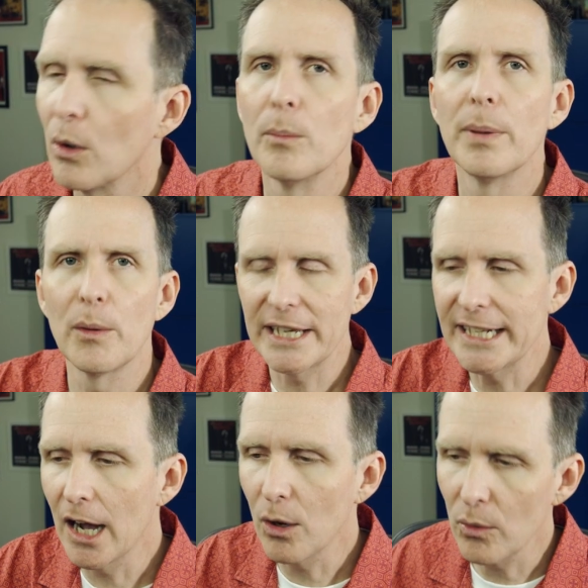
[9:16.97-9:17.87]
But we
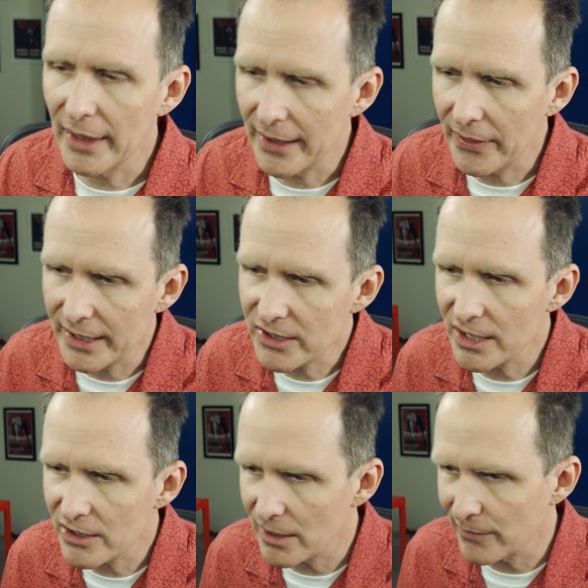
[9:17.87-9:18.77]
know that this
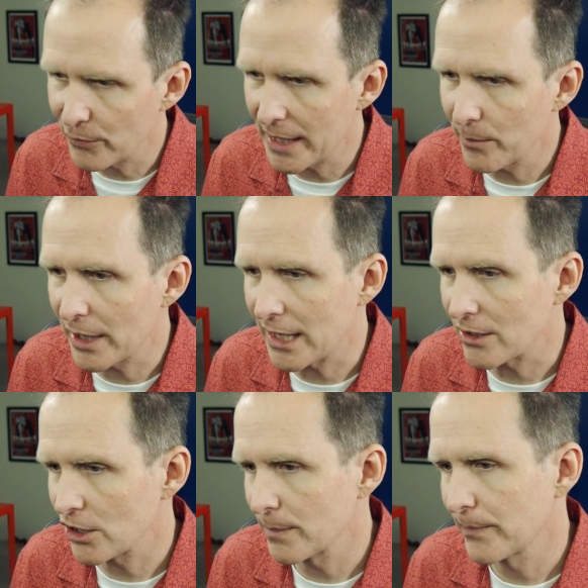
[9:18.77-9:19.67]
is the frame
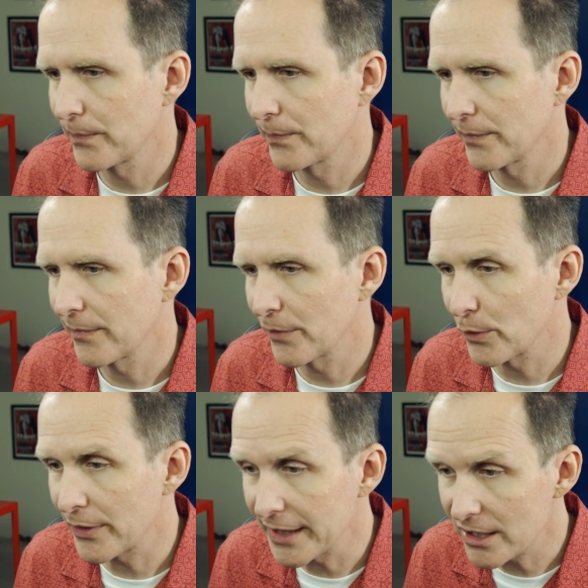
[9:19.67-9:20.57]
range for
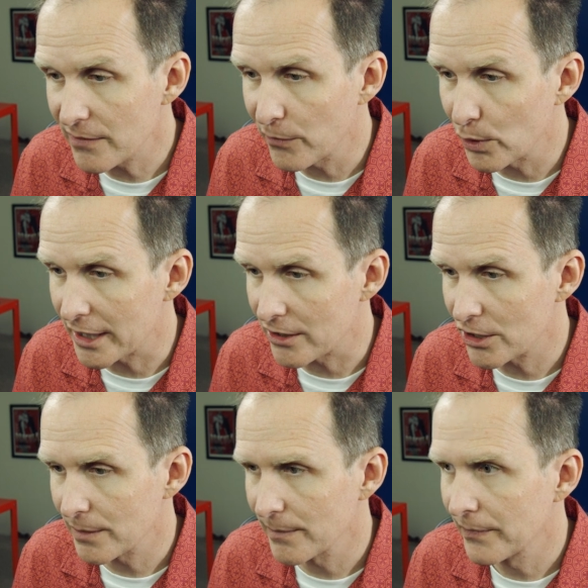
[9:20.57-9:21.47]
this footage.